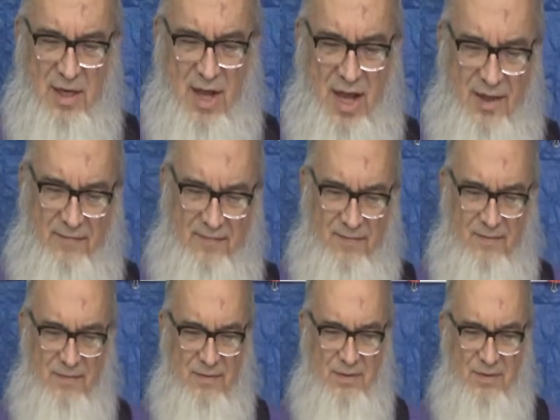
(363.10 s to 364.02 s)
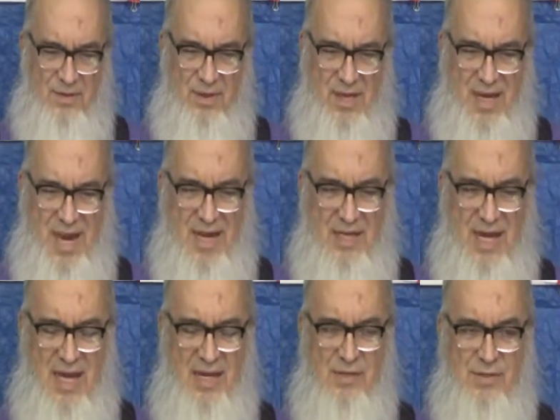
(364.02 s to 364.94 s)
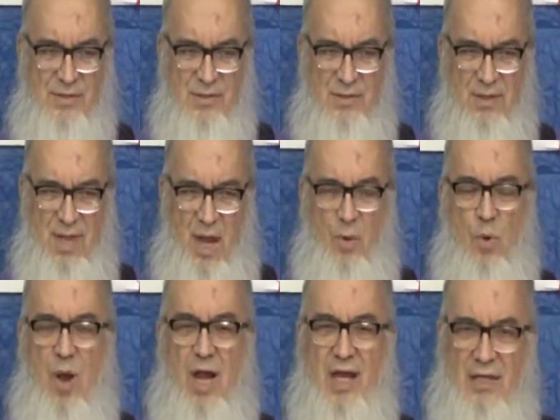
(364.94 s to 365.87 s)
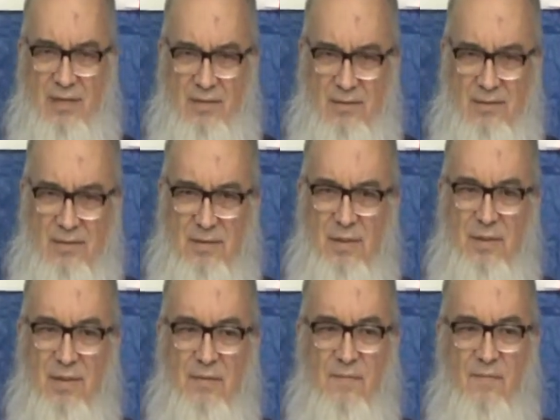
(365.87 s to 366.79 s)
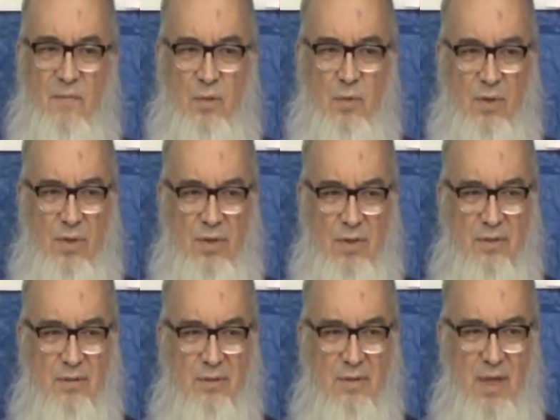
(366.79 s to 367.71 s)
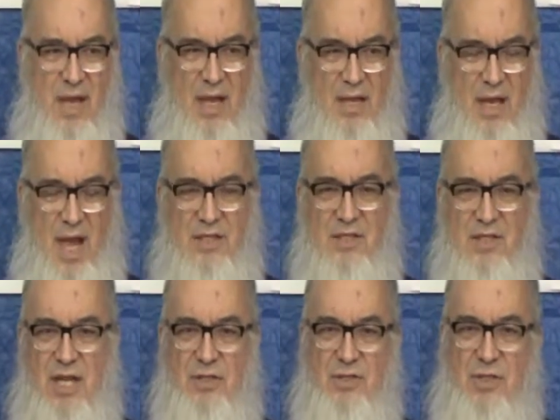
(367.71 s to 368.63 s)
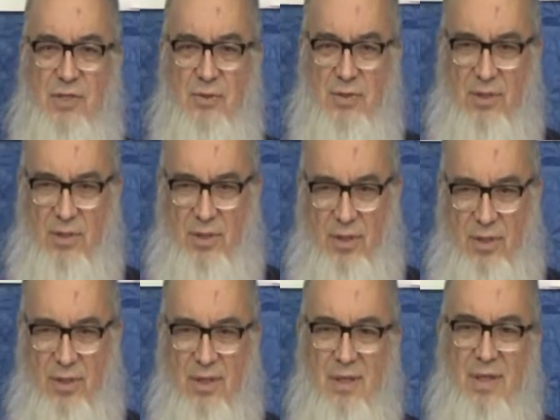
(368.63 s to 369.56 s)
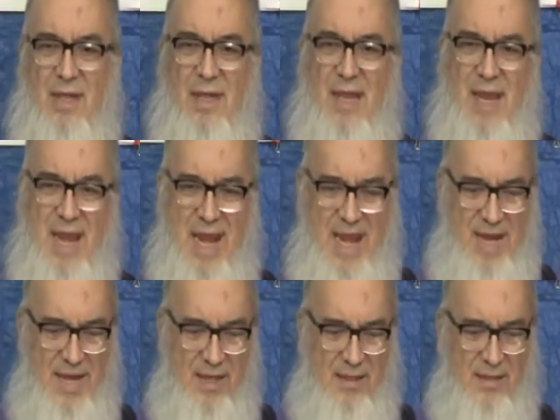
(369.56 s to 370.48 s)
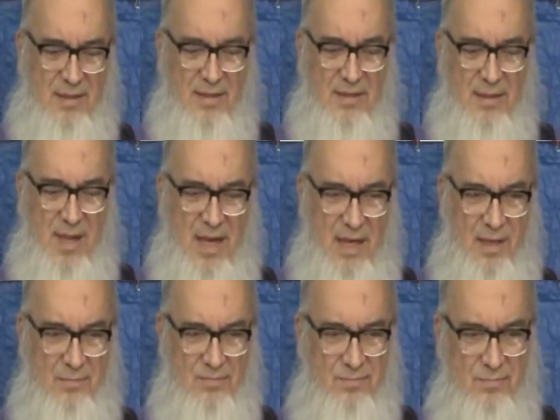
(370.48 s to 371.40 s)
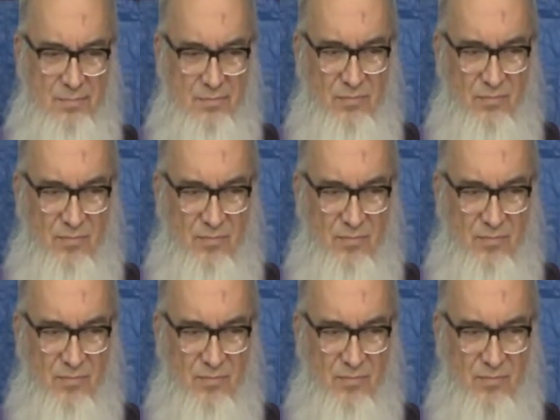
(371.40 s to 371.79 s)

if you clean it off, it takes a while for oxidation to occur, and